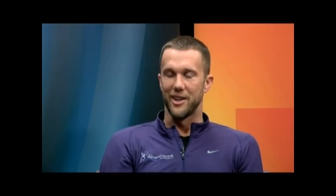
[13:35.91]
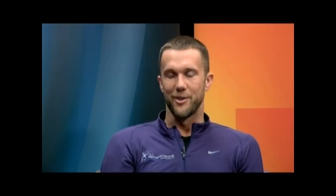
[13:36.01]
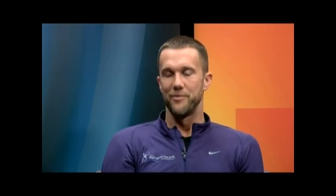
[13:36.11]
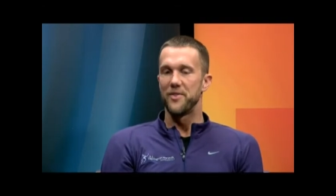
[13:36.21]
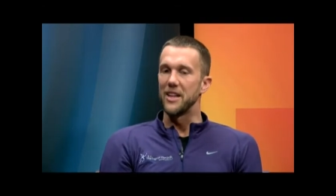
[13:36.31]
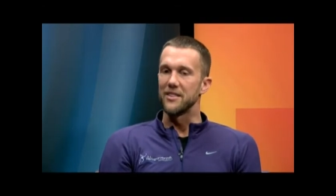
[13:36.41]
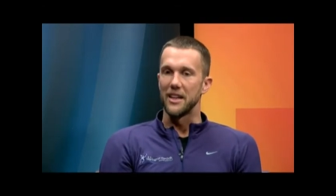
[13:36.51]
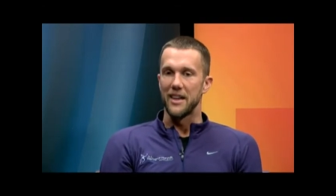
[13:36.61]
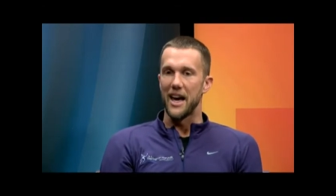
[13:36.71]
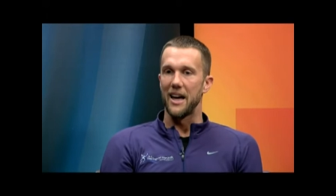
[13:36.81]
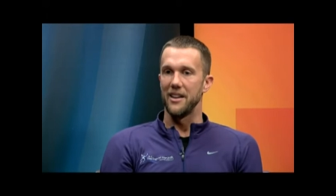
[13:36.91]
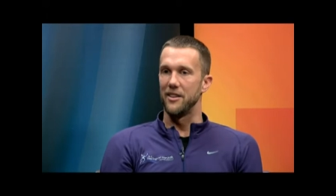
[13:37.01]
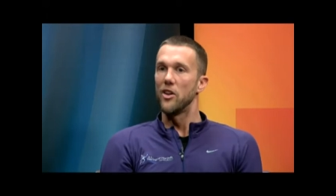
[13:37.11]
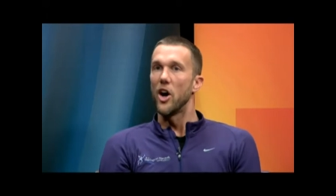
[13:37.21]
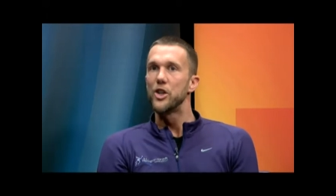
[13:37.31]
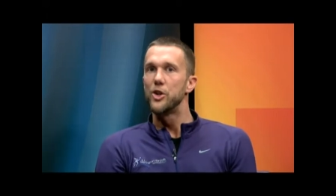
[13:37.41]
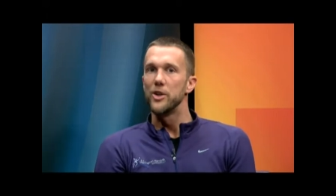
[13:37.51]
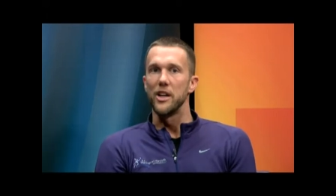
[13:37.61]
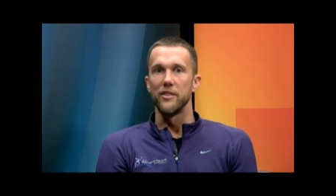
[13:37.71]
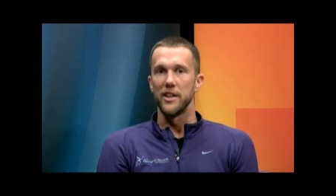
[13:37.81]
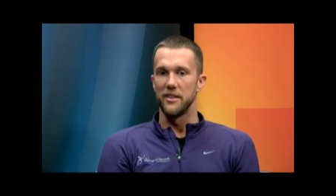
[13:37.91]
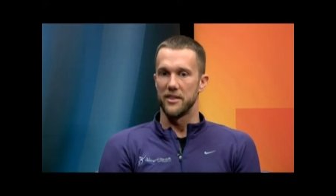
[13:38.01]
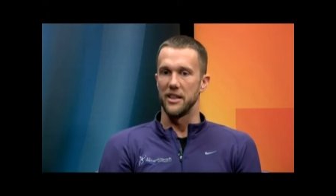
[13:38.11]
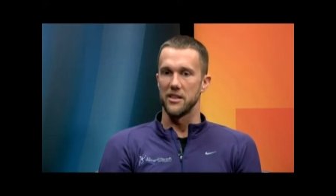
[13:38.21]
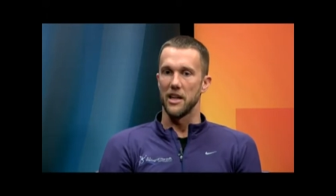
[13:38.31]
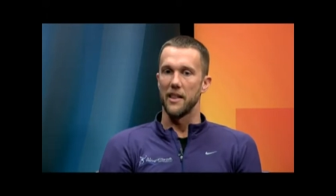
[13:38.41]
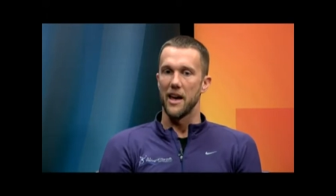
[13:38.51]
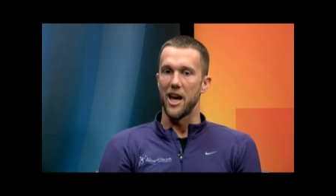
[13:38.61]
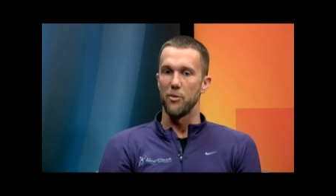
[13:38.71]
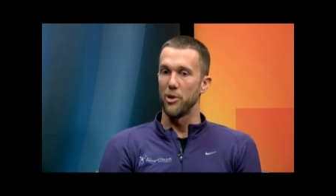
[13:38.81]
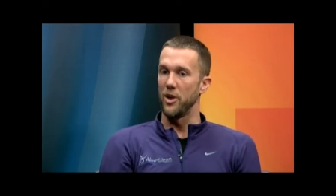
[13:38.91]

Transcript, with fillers: um, things like that, and the luxury of it, and things like that.